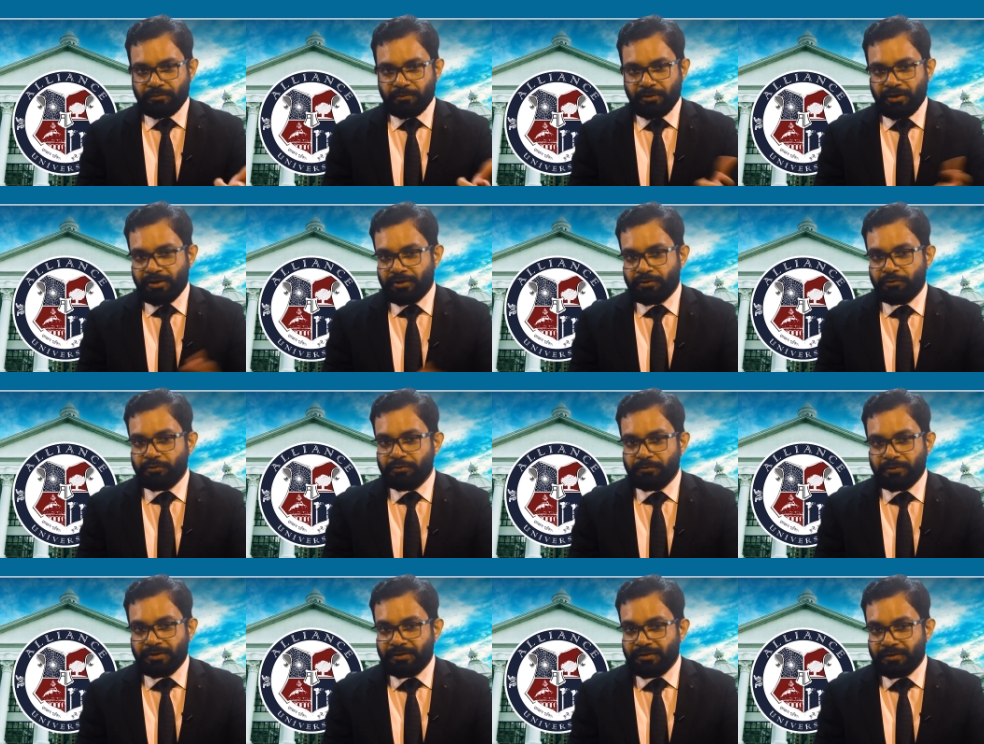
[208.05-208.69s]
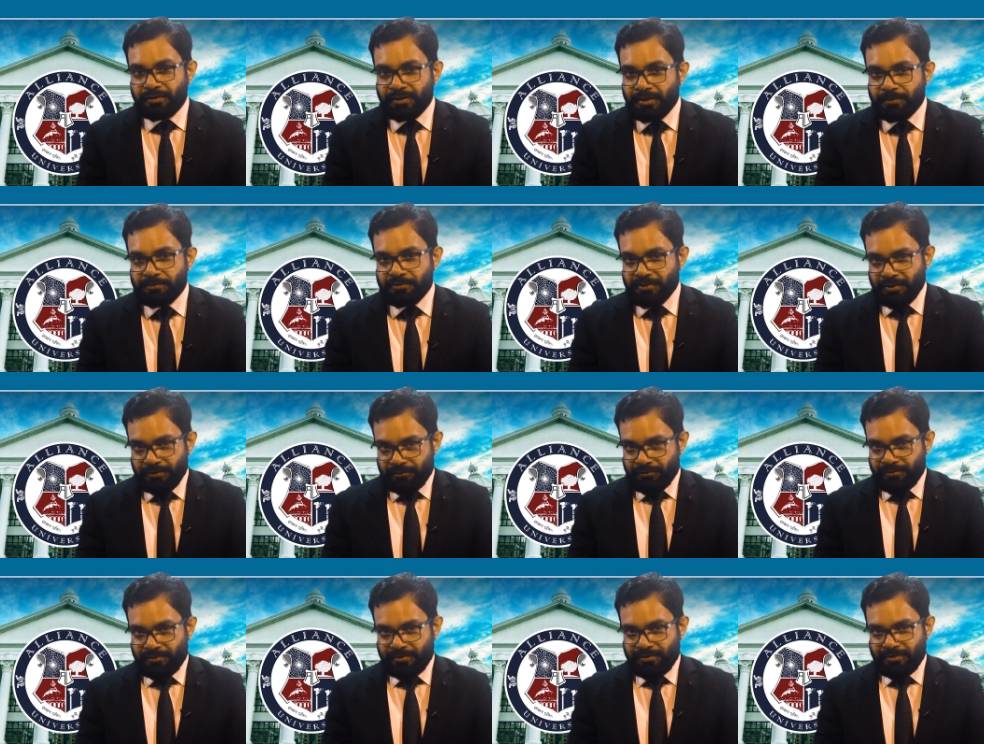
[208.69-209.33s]
by doing by
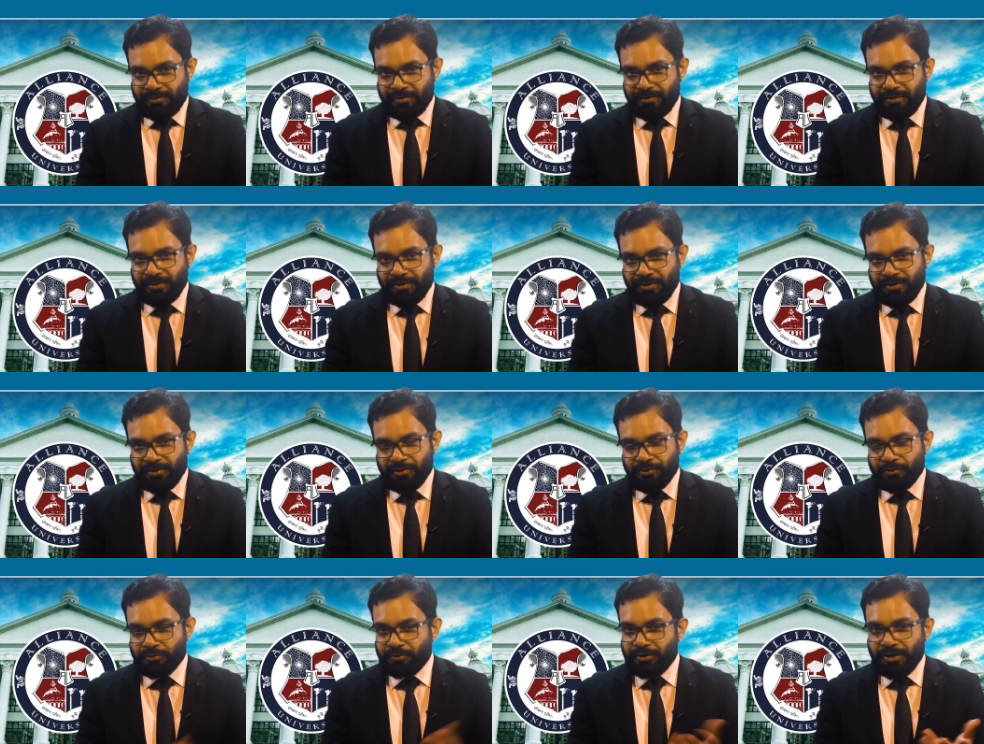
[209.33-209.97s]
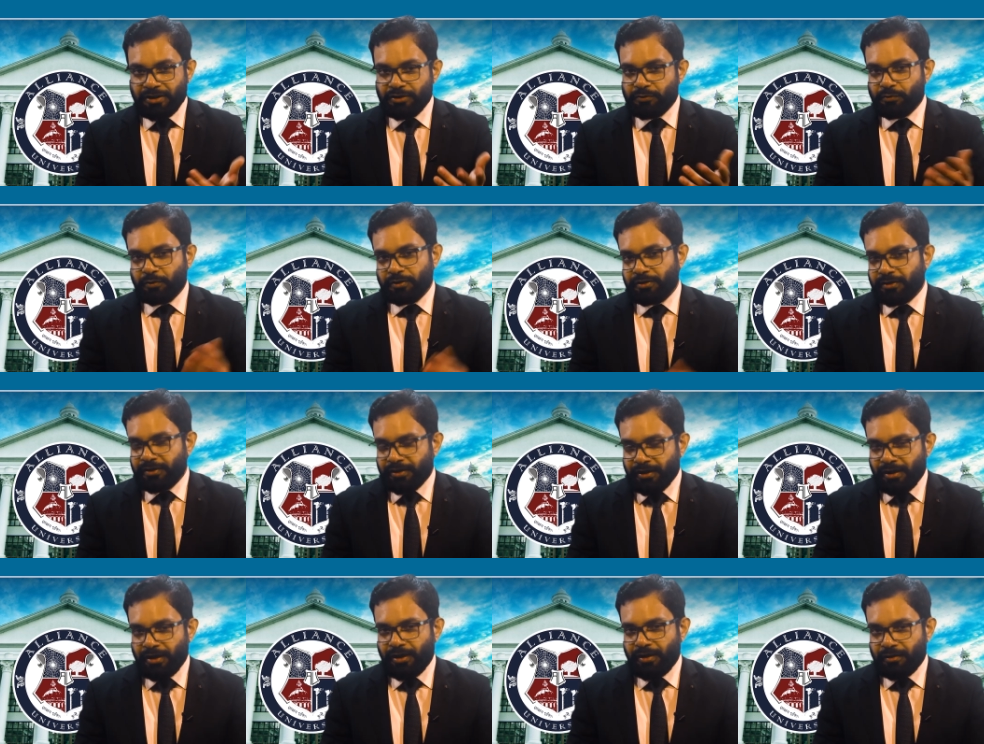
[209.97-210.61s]
themselves. So that is what
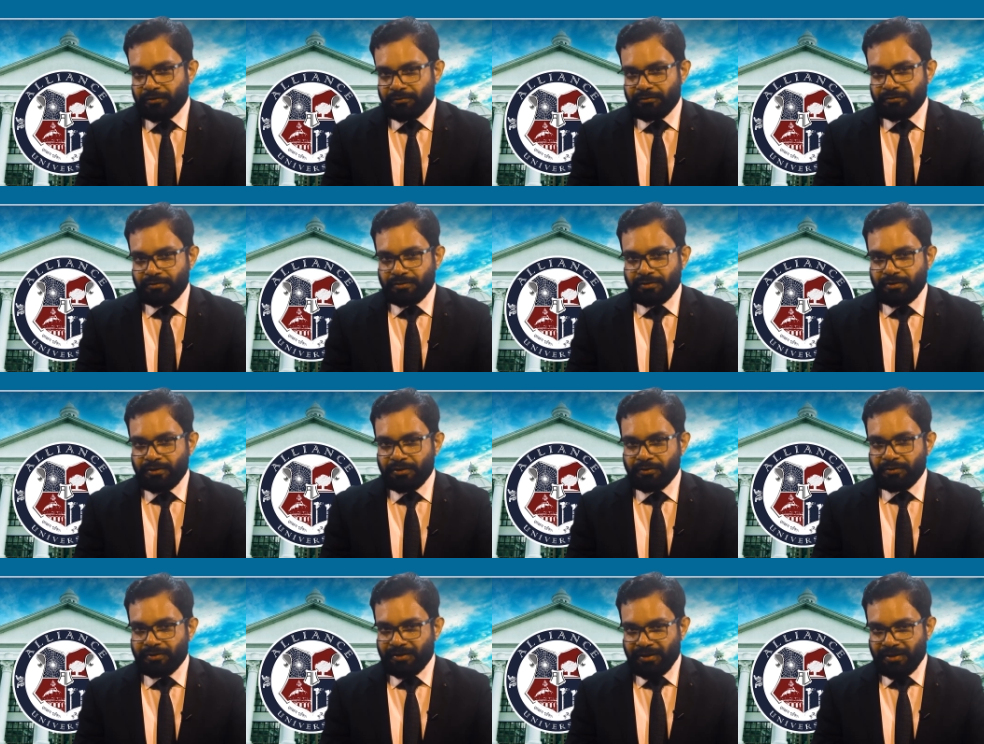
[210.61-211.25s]
we have in our